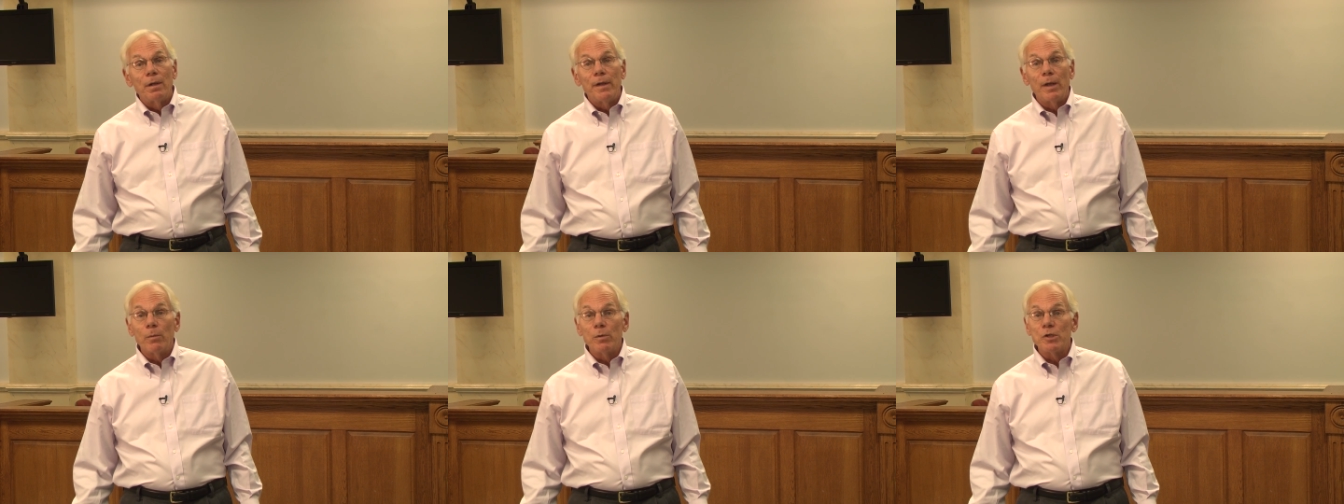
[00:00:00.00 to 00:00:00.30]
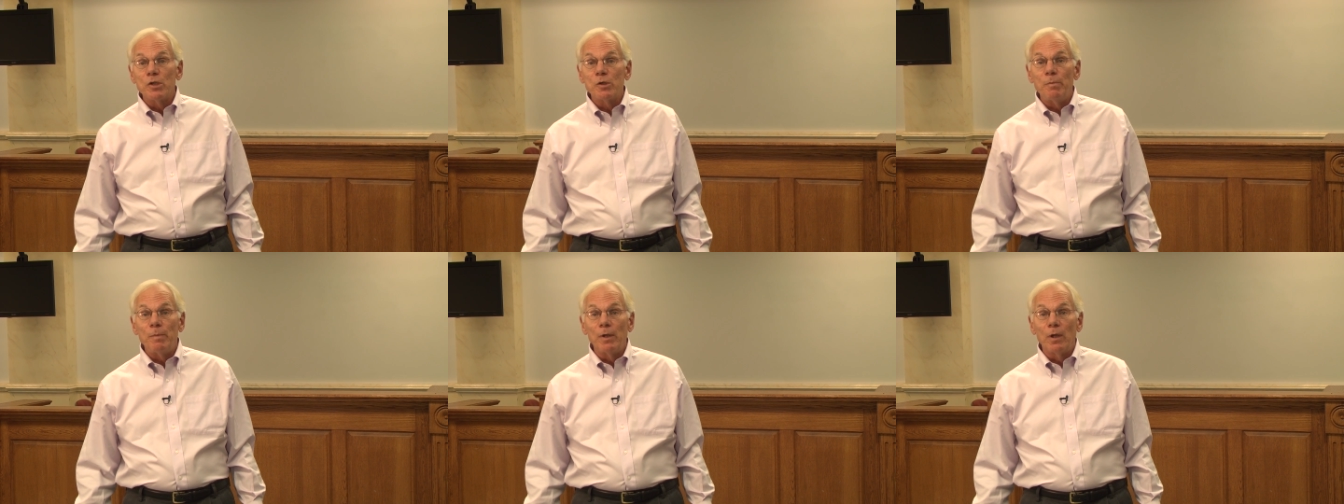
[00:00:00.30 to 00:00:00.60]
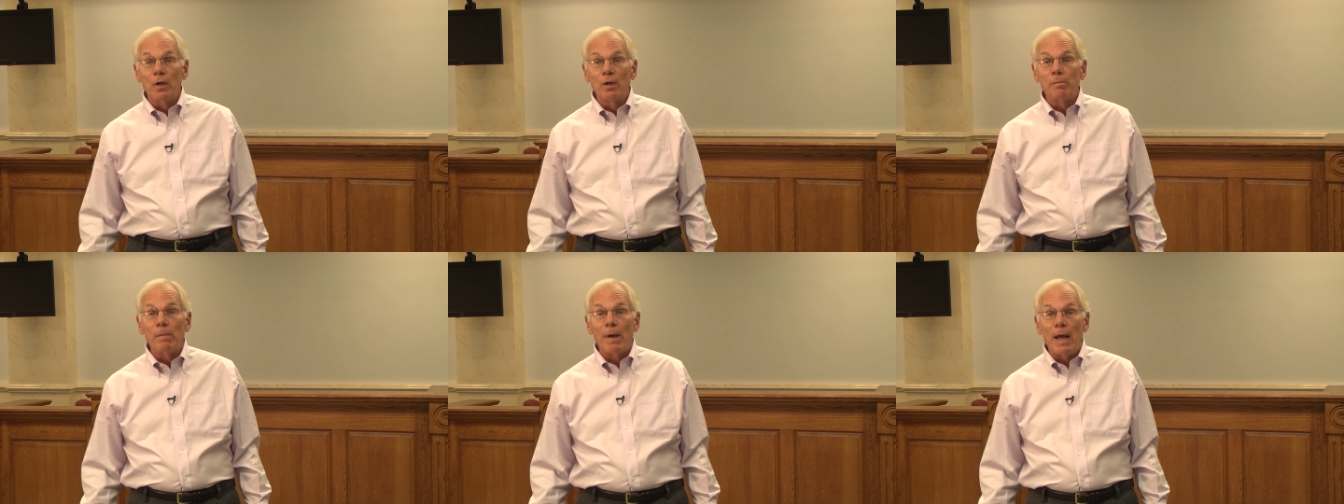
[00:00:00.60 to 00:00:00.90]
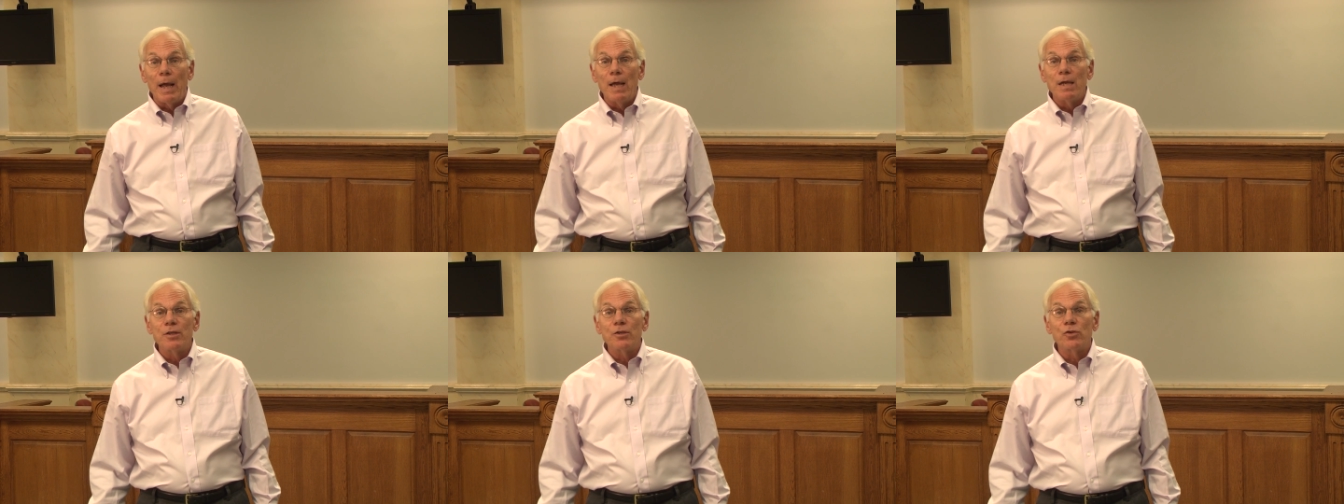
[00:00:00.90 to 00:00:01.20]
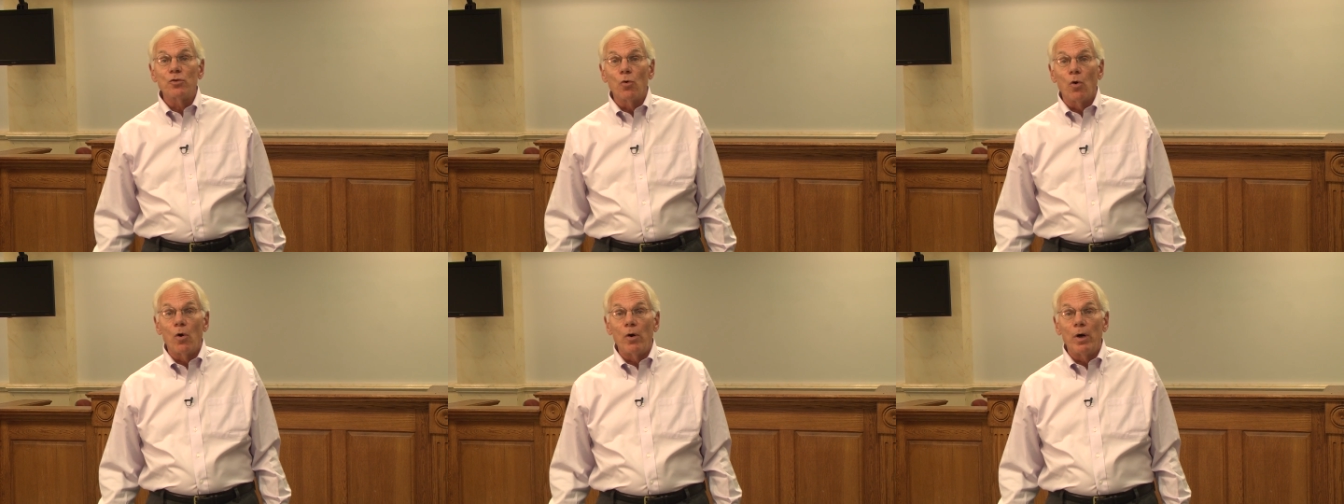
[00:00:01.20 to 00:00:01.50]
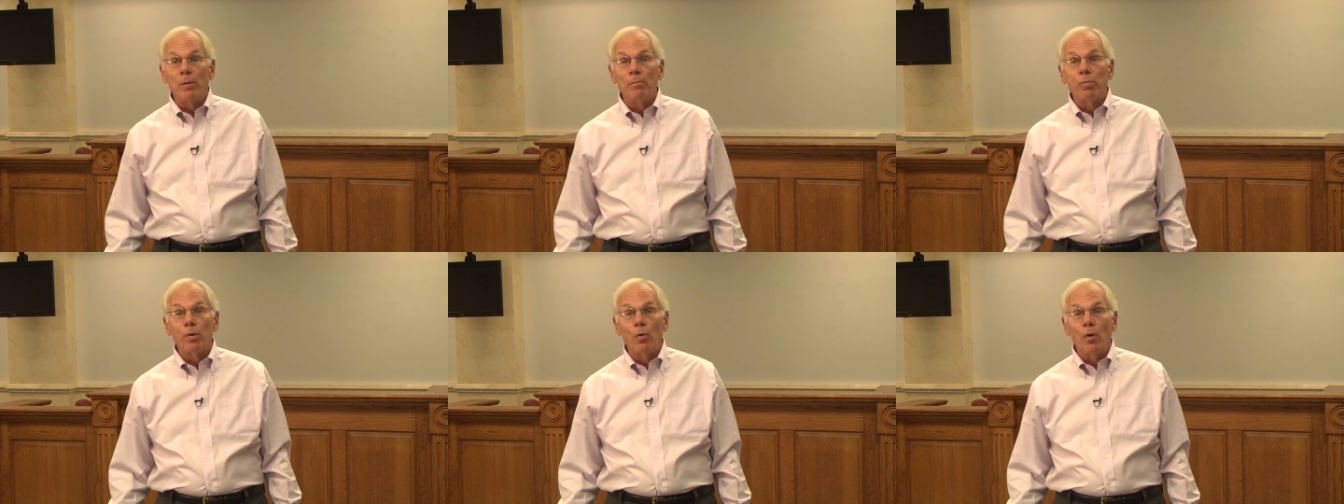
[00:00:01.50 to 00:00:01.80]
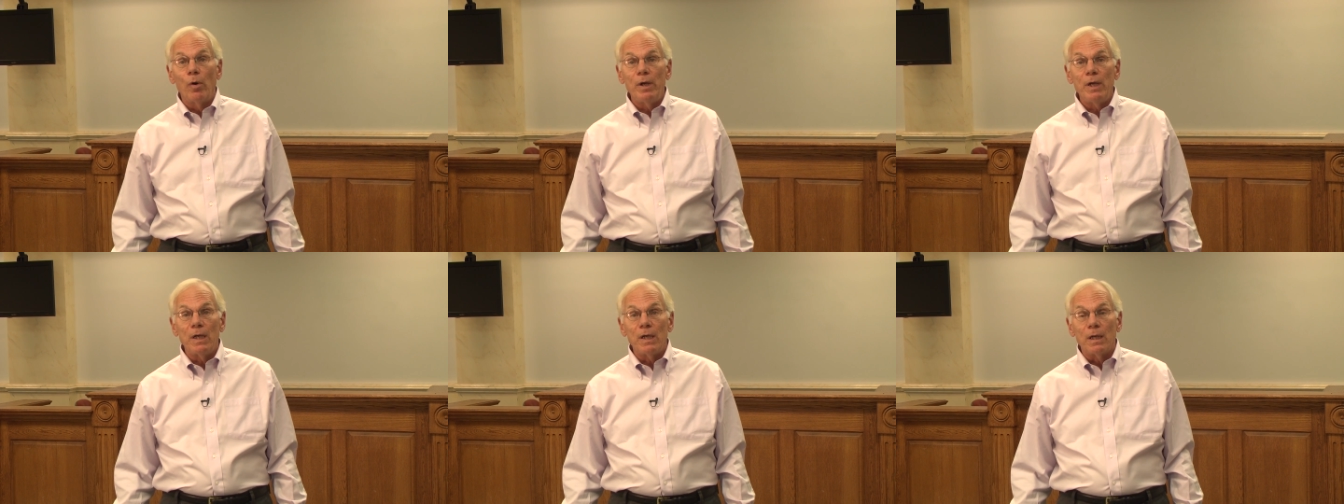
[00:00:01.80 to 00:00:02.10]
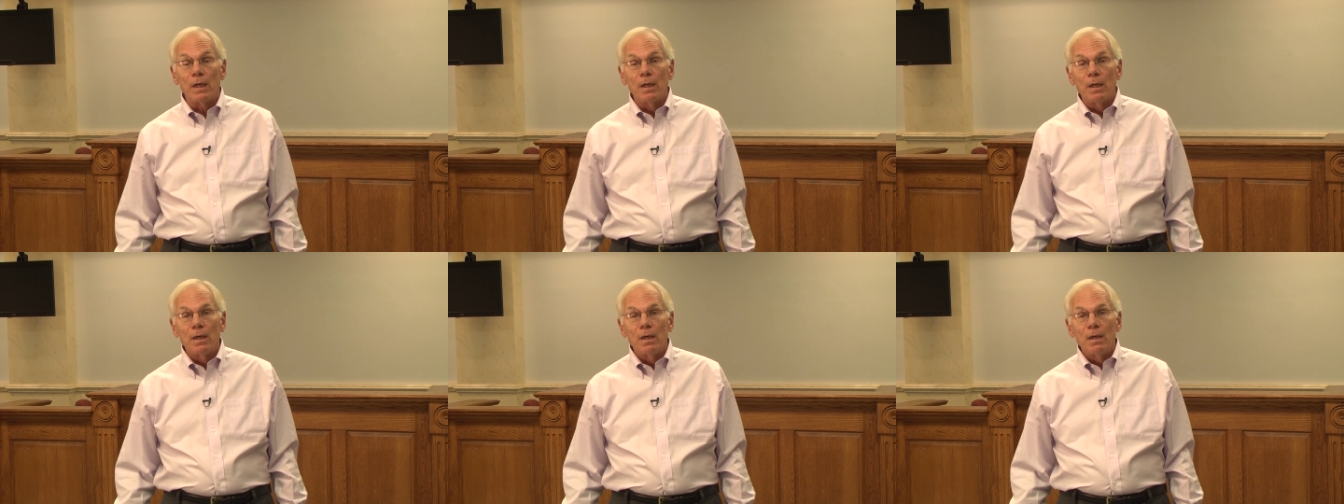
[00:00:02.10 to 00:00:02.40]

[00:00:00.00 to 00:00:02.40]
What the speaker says: that was spilled by a store employee?